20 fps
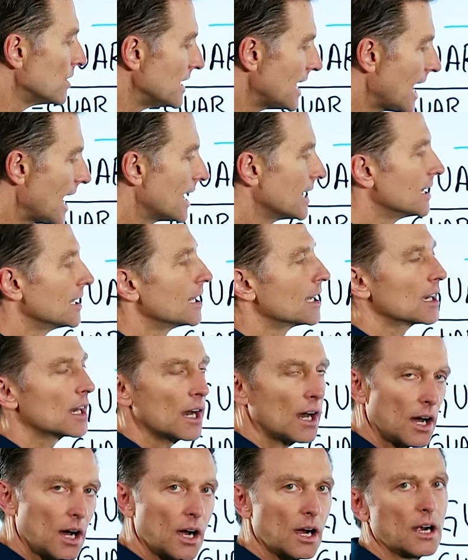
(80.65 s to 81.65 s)
net
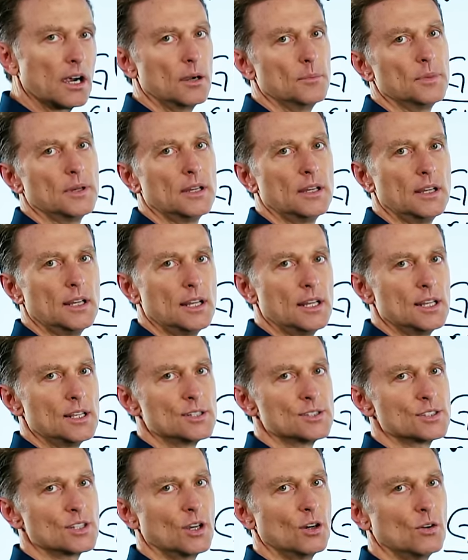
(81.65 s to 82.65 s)
carb.
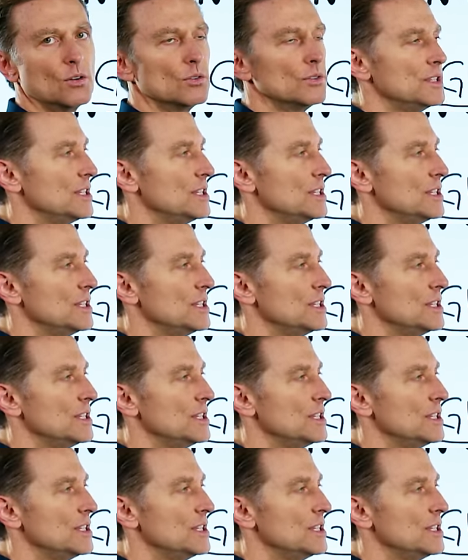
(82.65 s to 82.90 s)
So